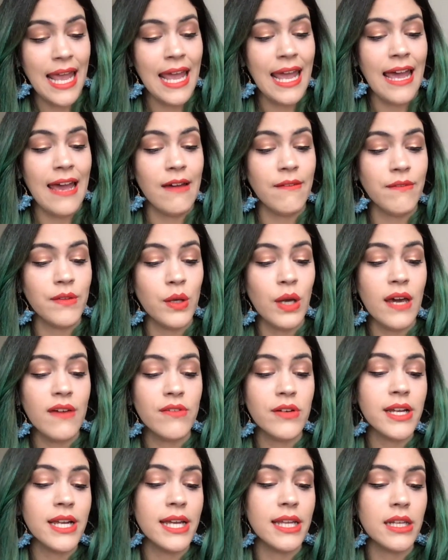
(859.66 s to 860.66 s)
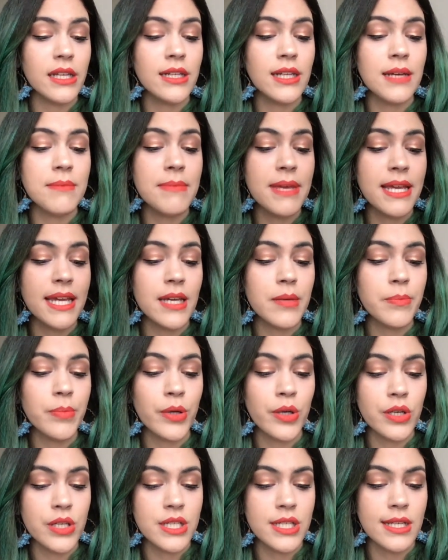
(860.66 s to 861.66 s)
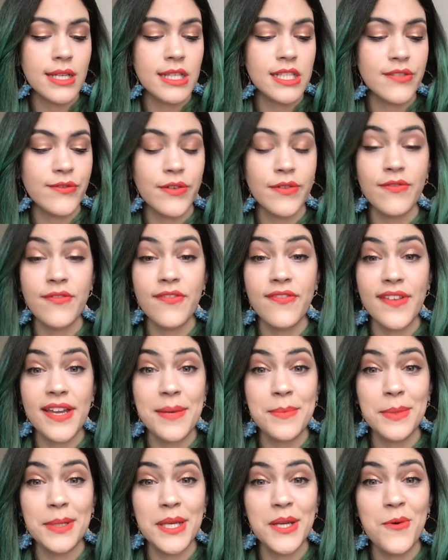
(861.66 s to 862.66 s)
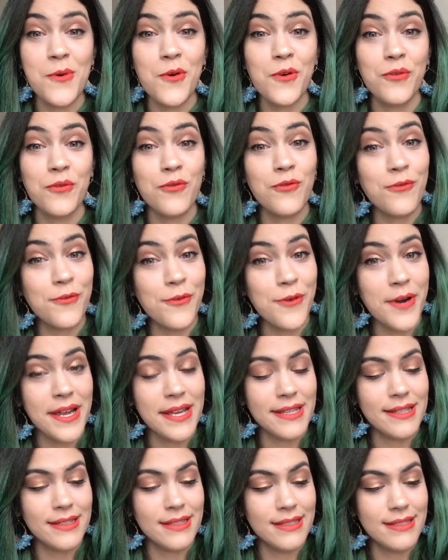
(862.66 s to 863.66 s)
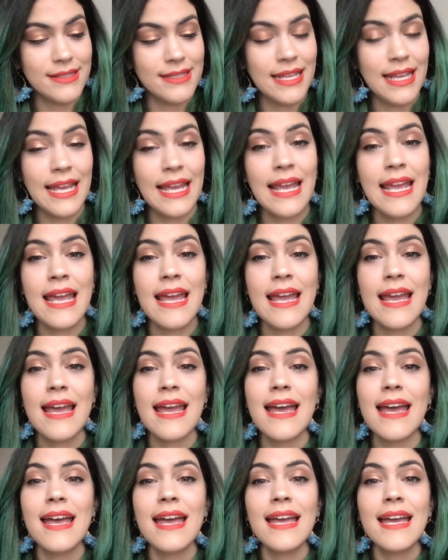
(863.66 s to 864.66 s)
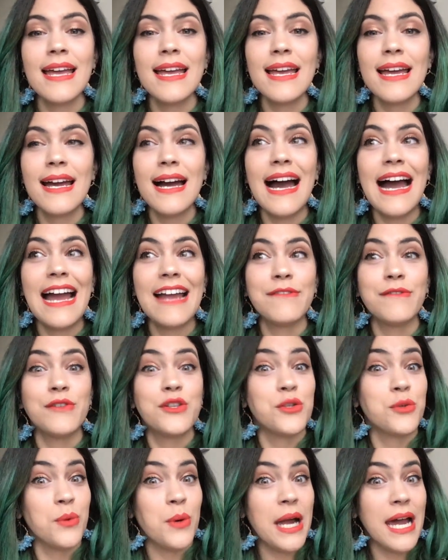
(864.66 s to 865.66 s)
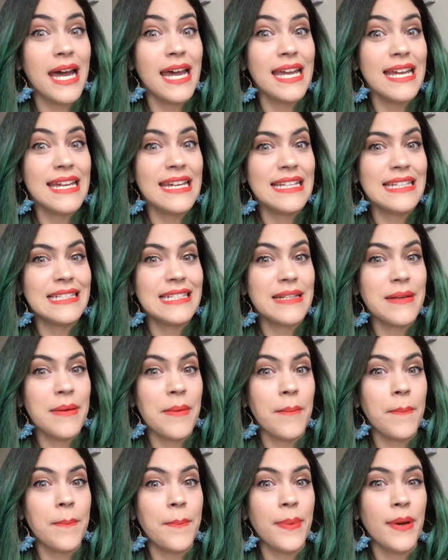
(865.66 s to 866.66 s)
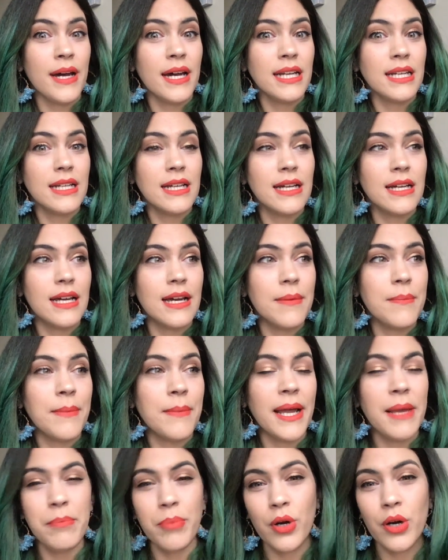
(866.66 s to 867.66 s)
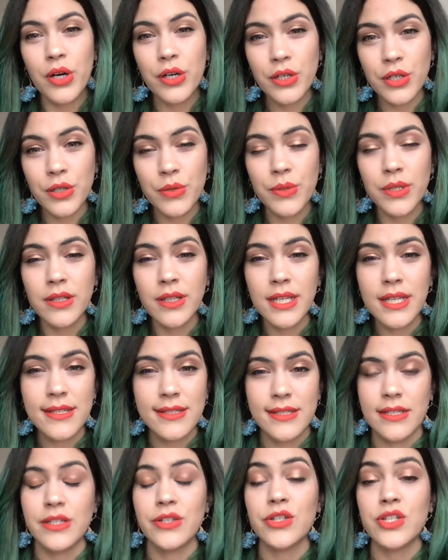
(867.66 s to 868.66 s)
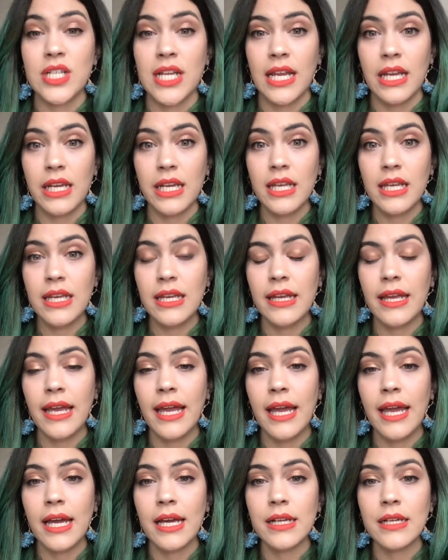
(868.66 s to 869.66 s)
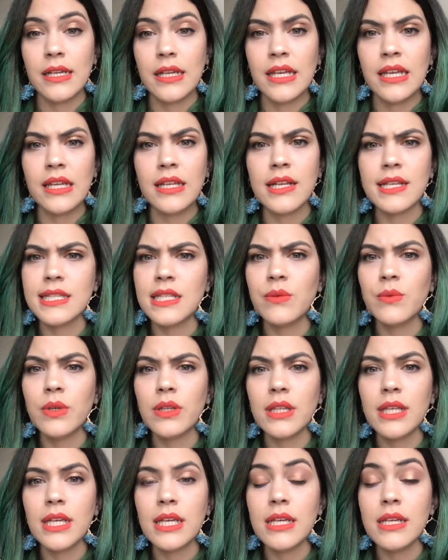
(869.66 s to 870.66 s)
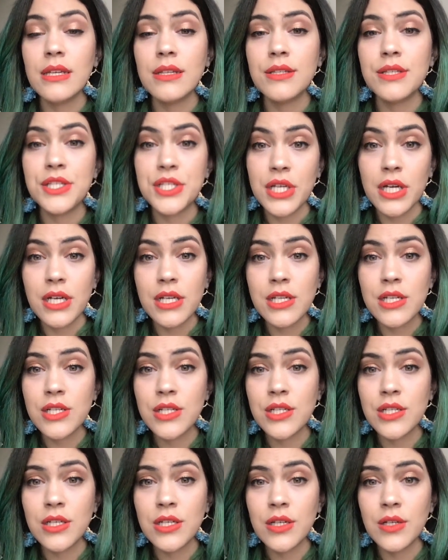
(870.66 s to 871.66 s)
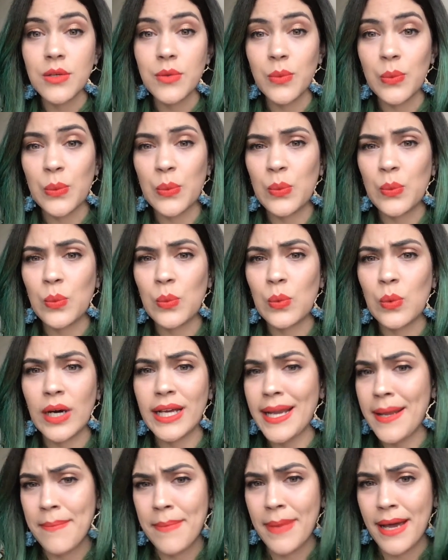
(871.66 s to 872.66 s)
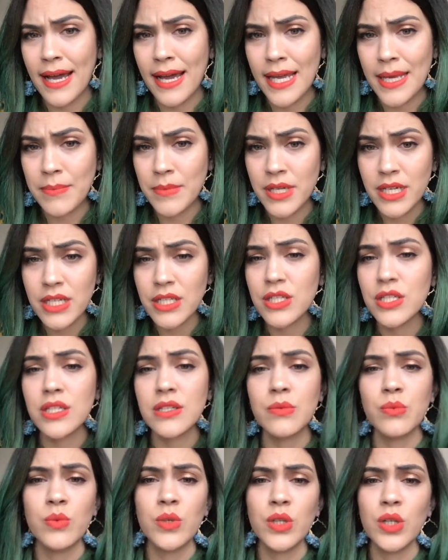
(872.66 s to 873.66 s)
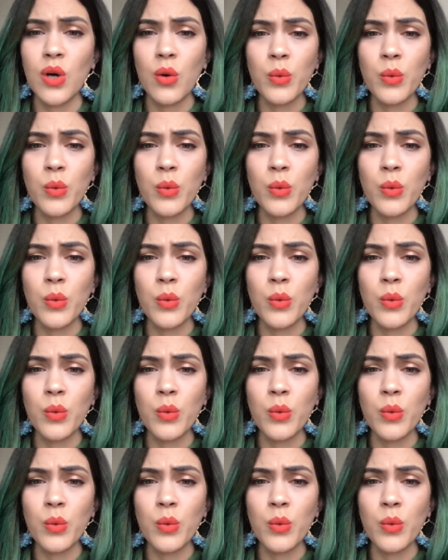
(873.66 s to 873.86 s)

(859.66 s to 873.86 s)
have you ever hidden a makeup purchase from family or friends? I've tried, but my partner really is understanding and he doesn't really judge what I buy much. We